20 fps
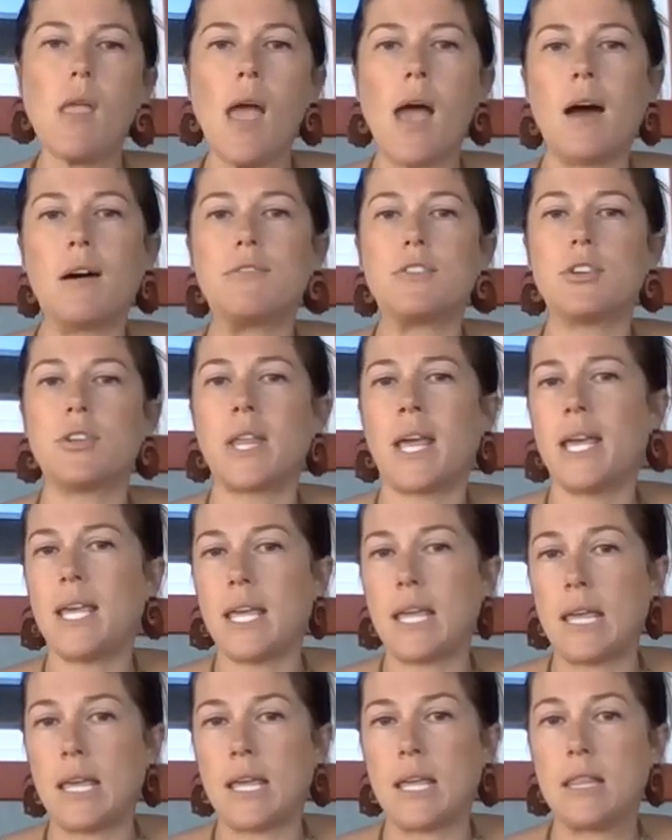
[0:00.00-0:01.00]
after they
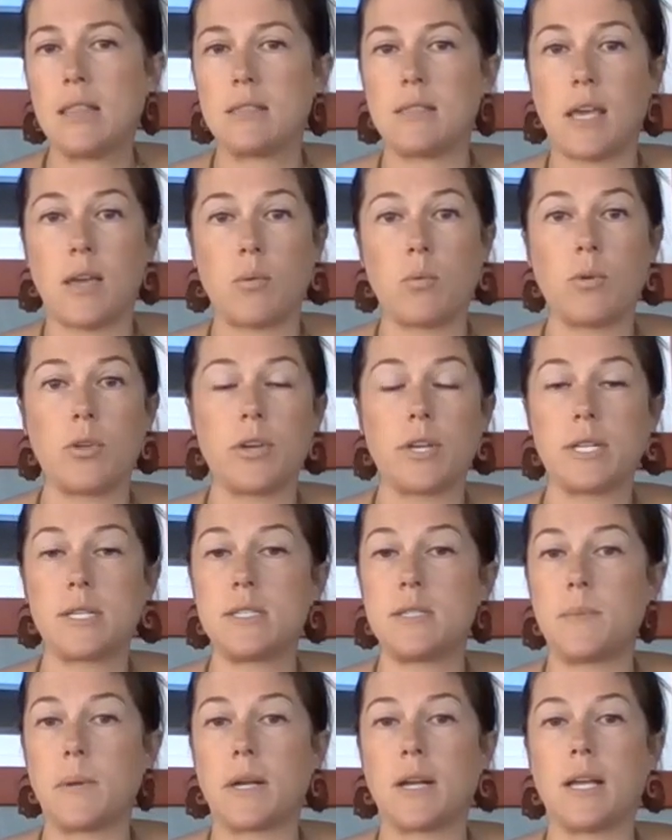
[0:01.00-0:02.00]
eat, they will
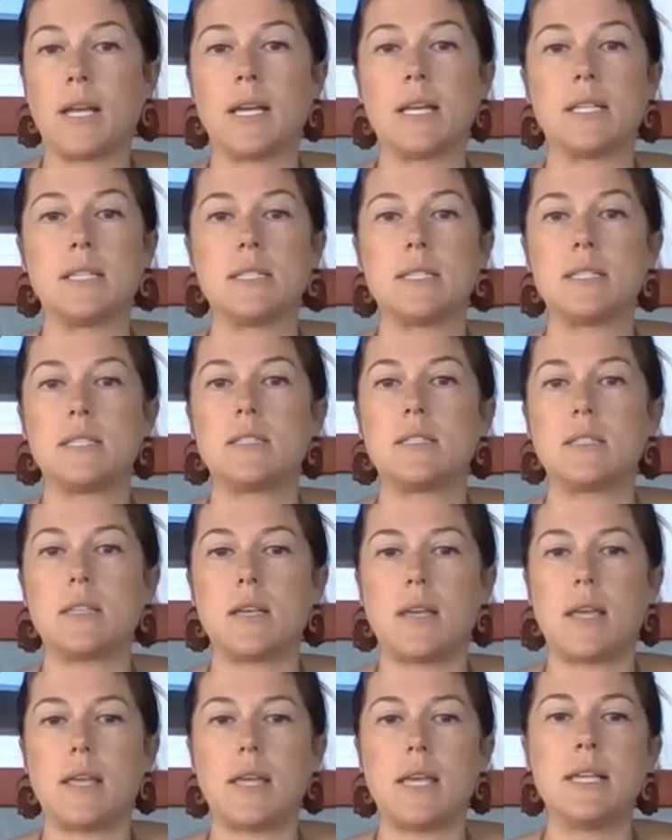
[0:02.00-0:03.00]
experience
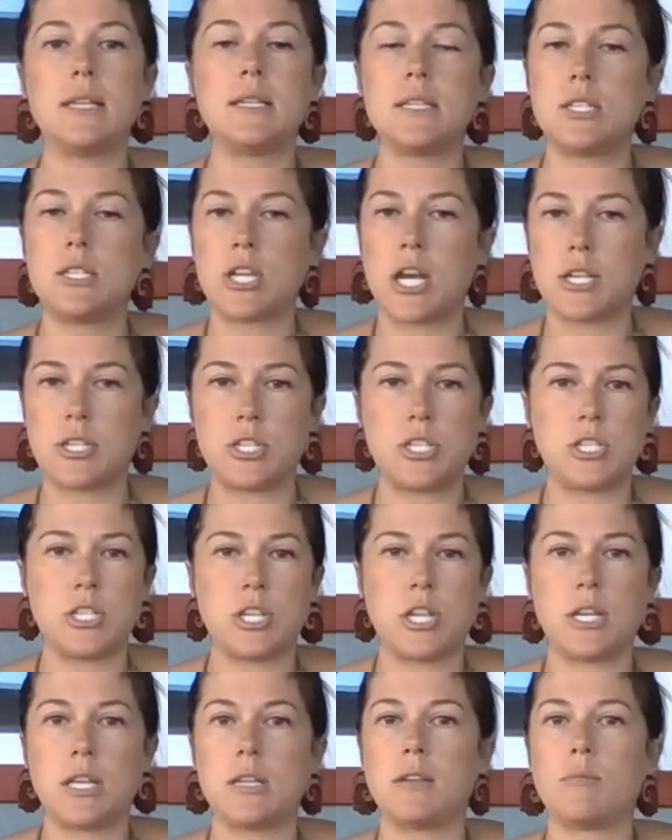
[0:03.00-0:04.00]

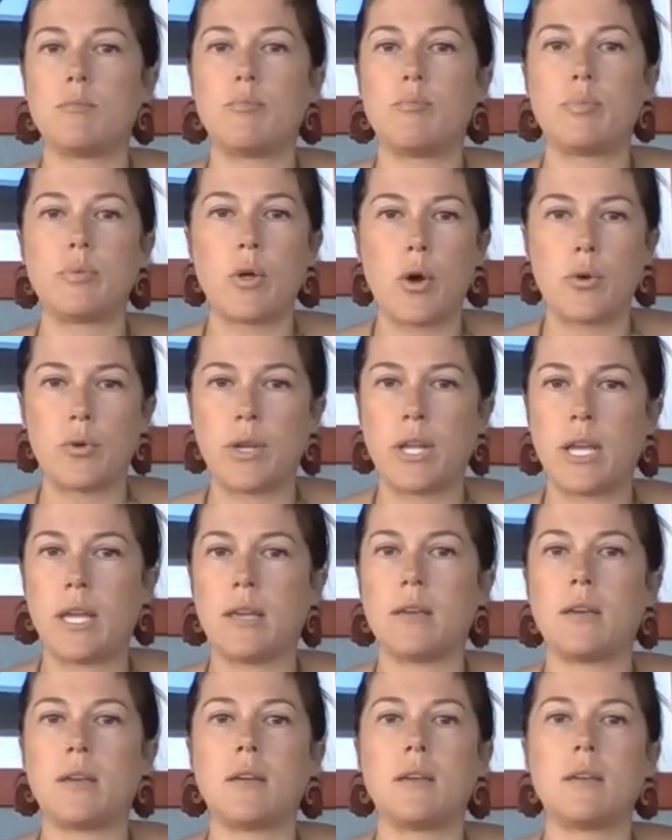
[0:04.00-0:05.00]
indigestion,
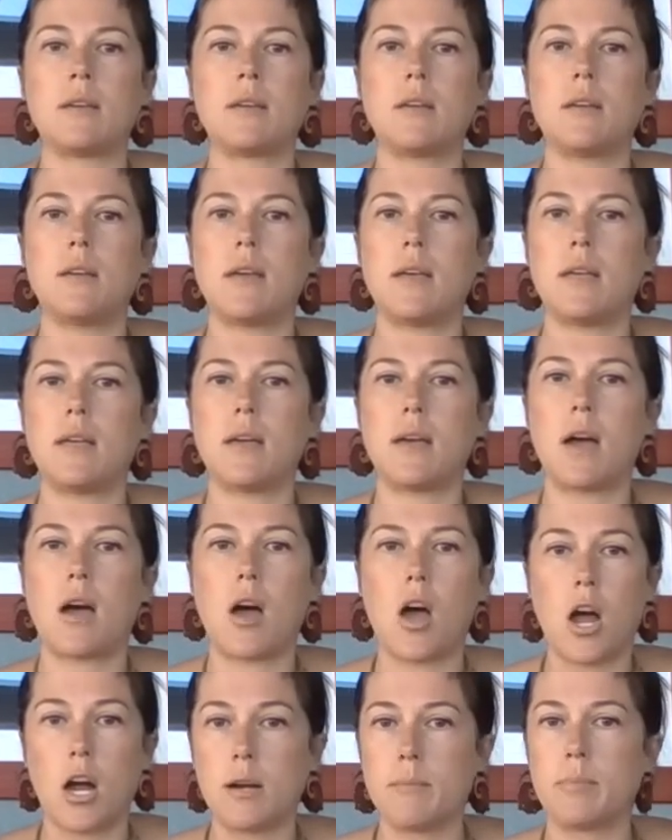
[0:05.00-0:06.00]
bloating,
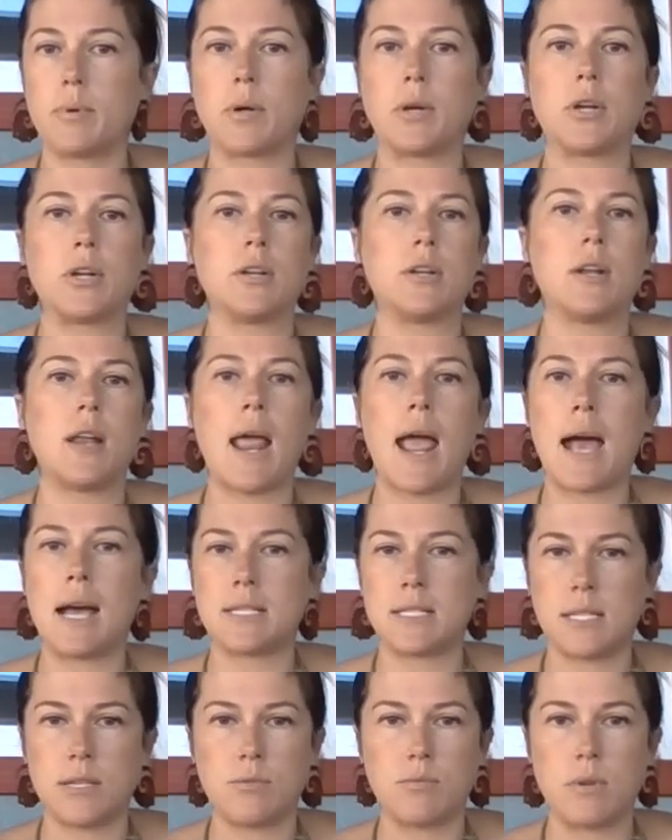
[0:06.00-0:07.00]
heartburn,
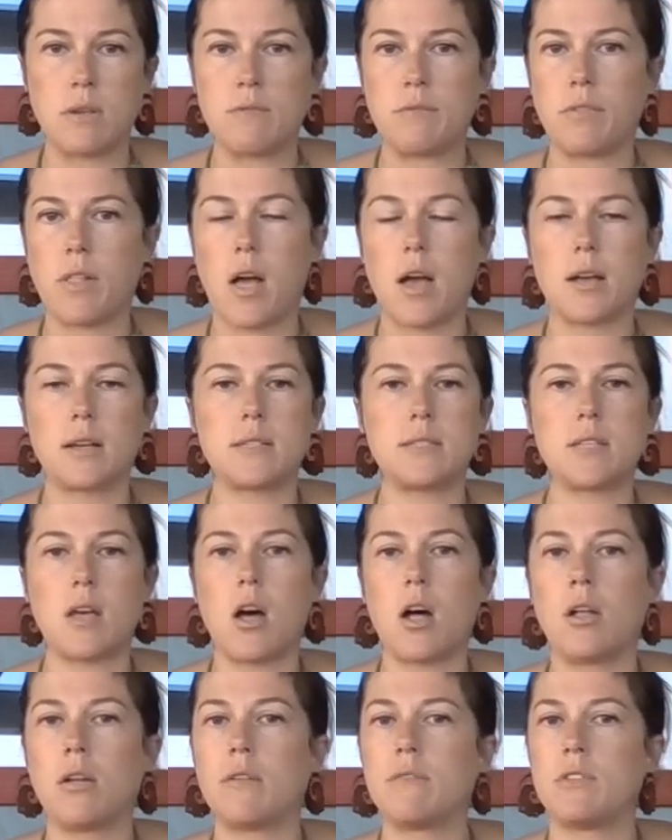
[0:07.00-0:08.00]
acid reflux,
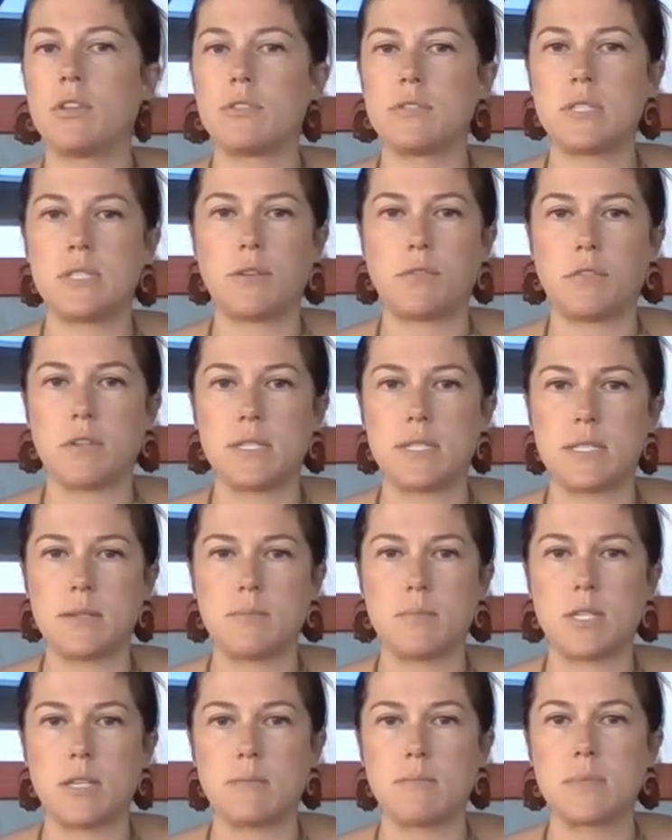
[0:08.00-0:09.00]
all of those different
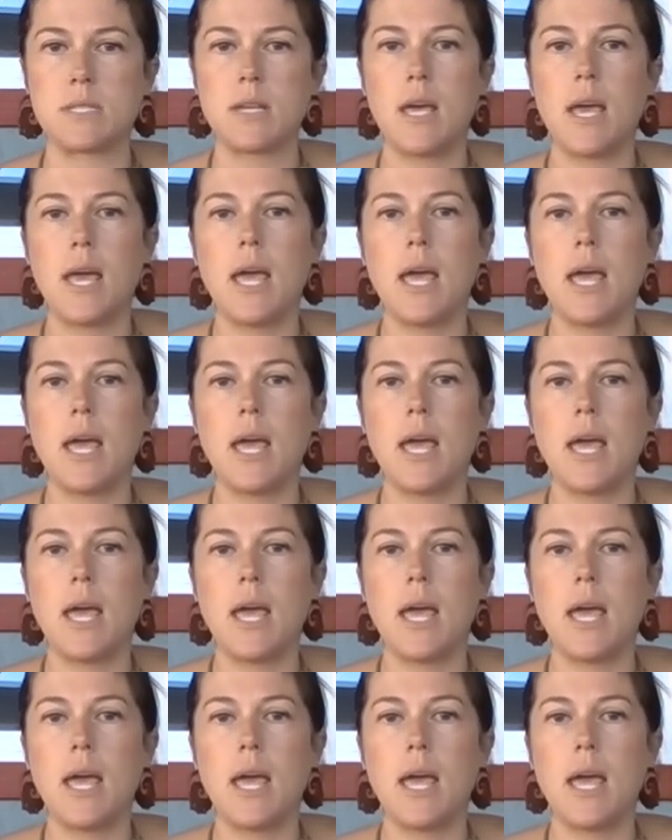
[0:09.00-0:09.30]
symptoms.